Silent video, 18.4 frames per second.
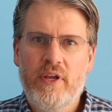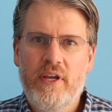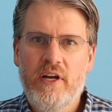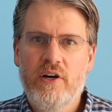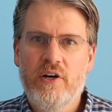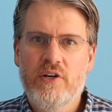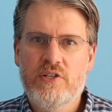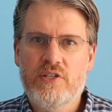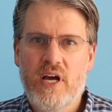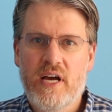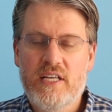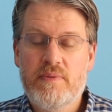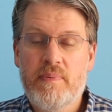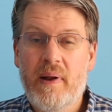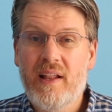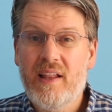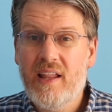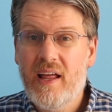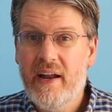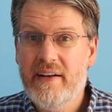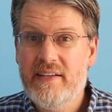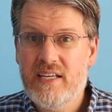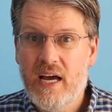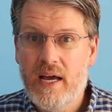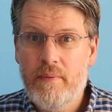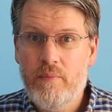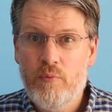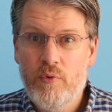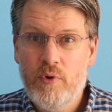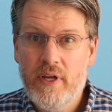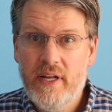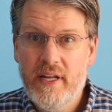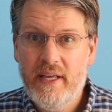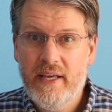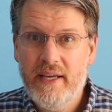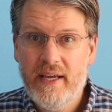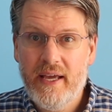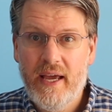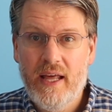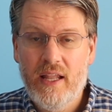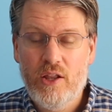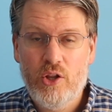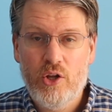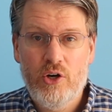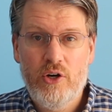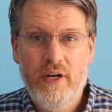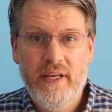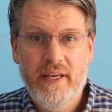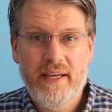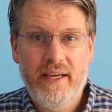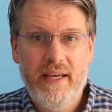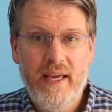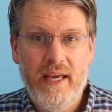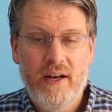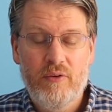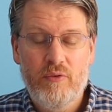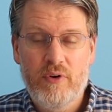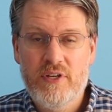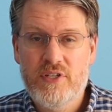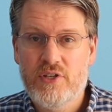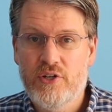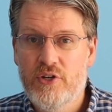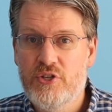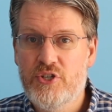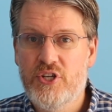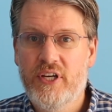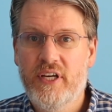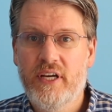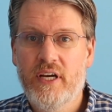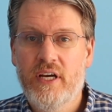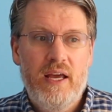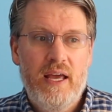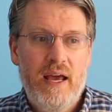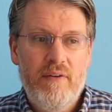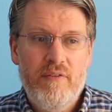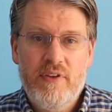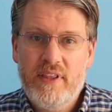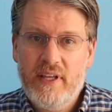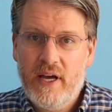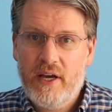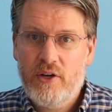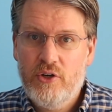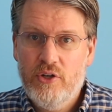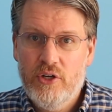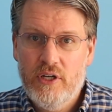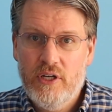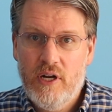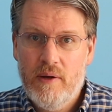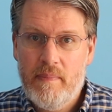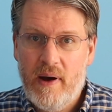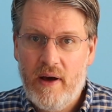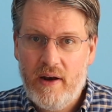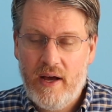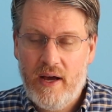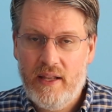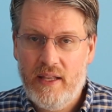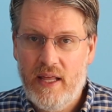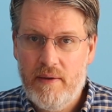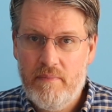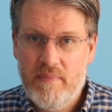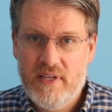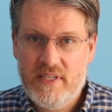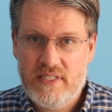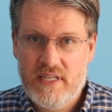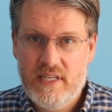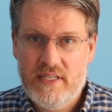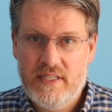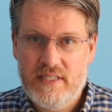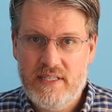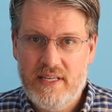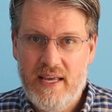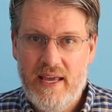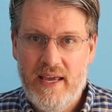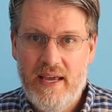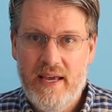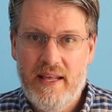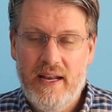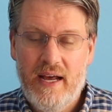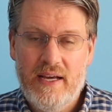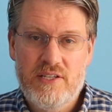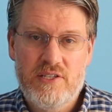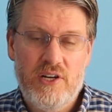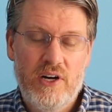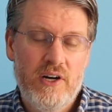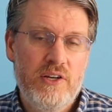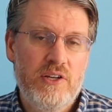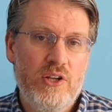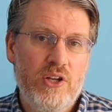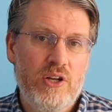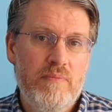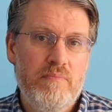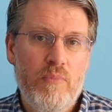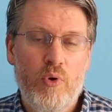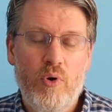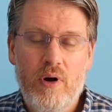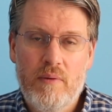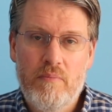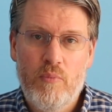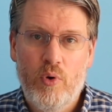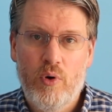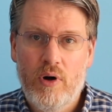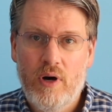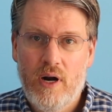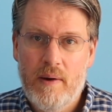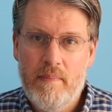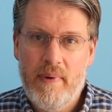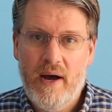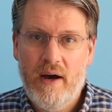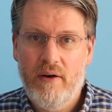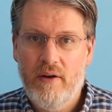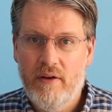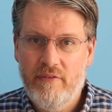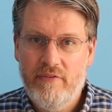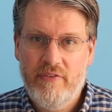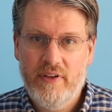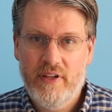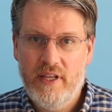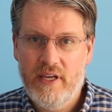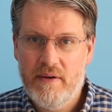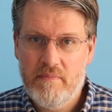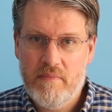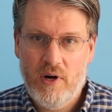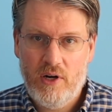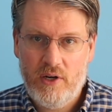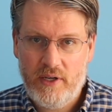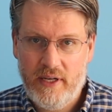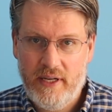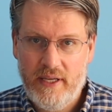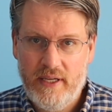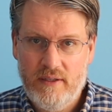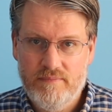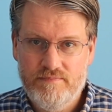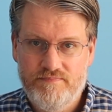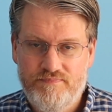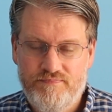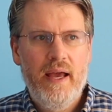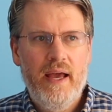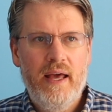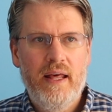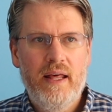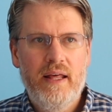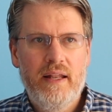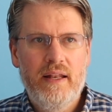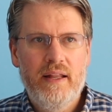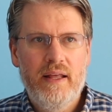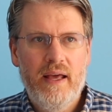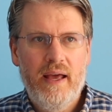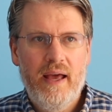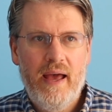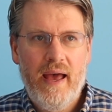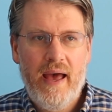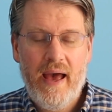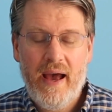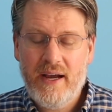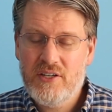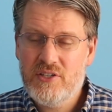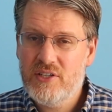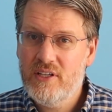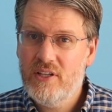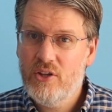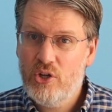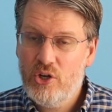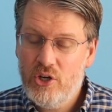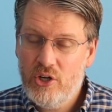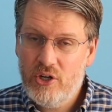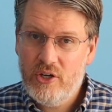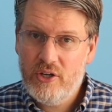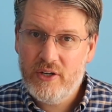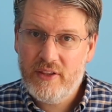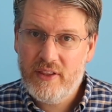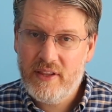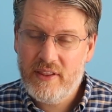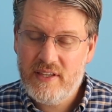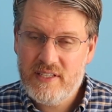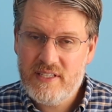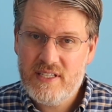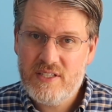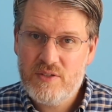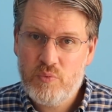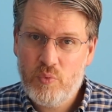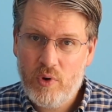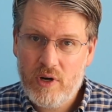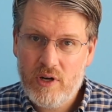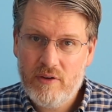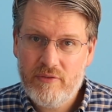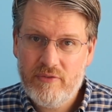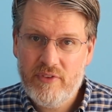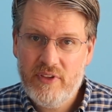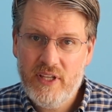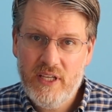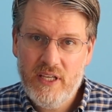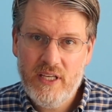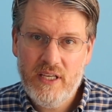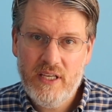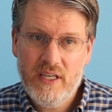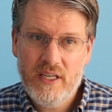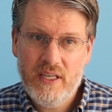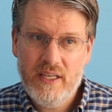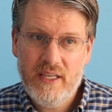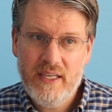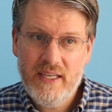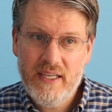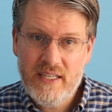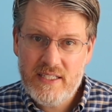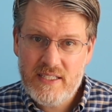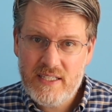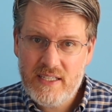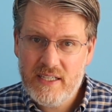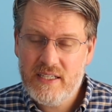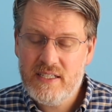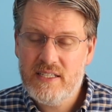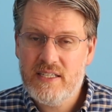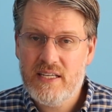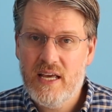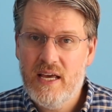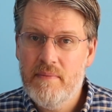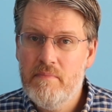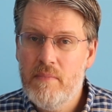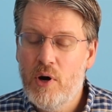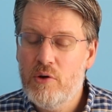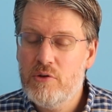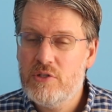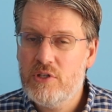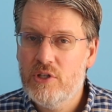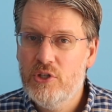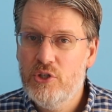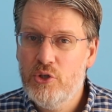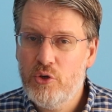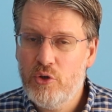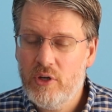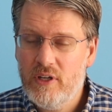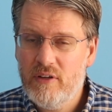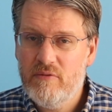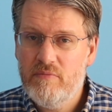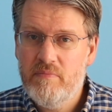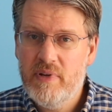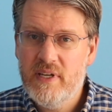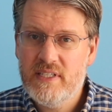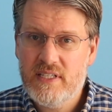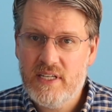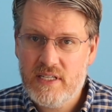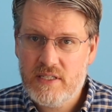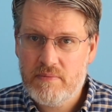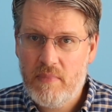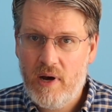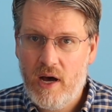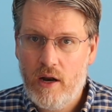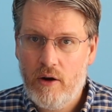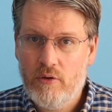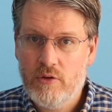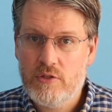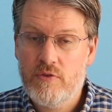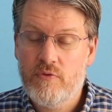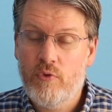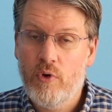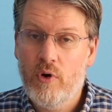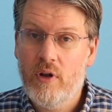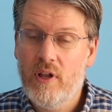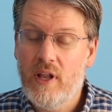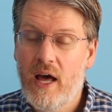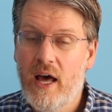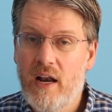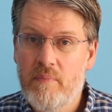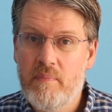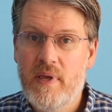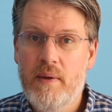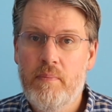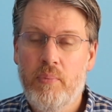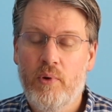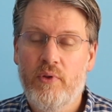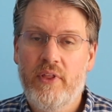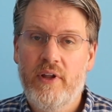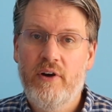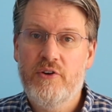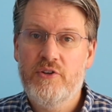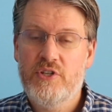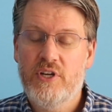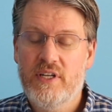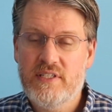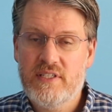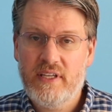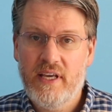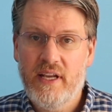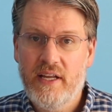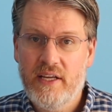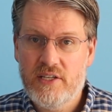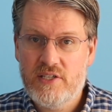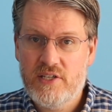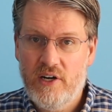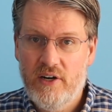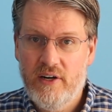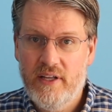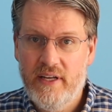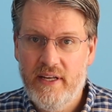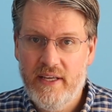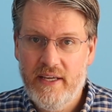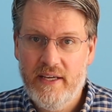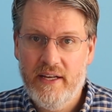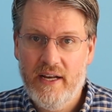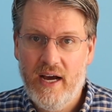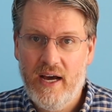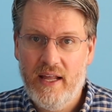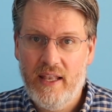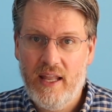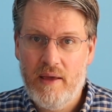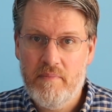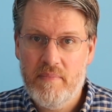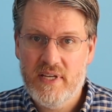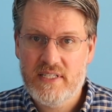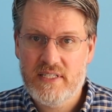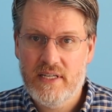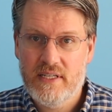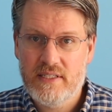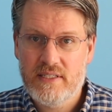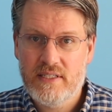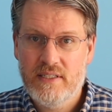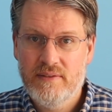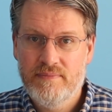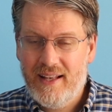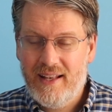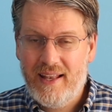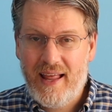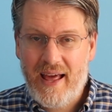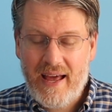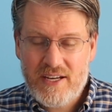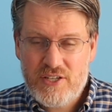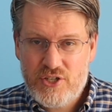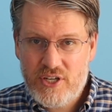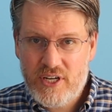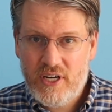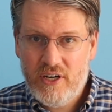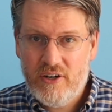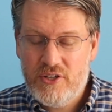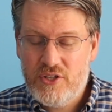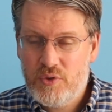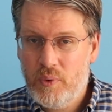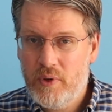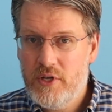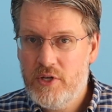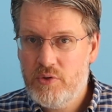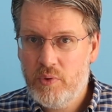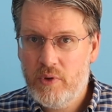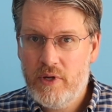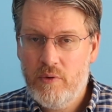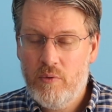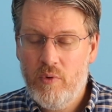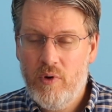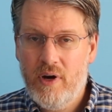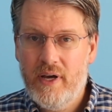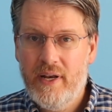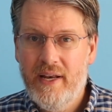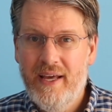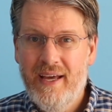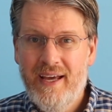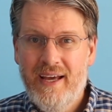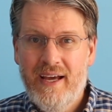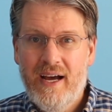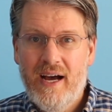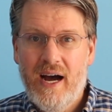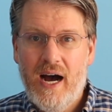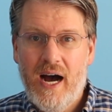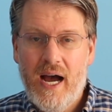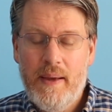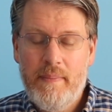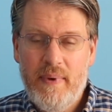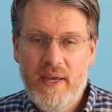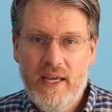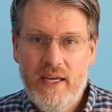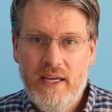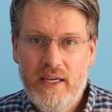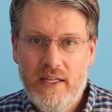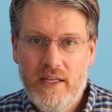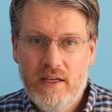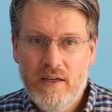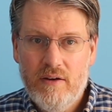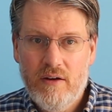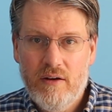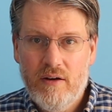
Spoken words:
years, I spent a lot of time reading and learning and researching everything I could about online business. And I started to learn more and more about affiliate marketing and actually learned that this is one of the easiest and most lucrative business models for a lot of people that are just getting started in online business. Last year in 2021, I made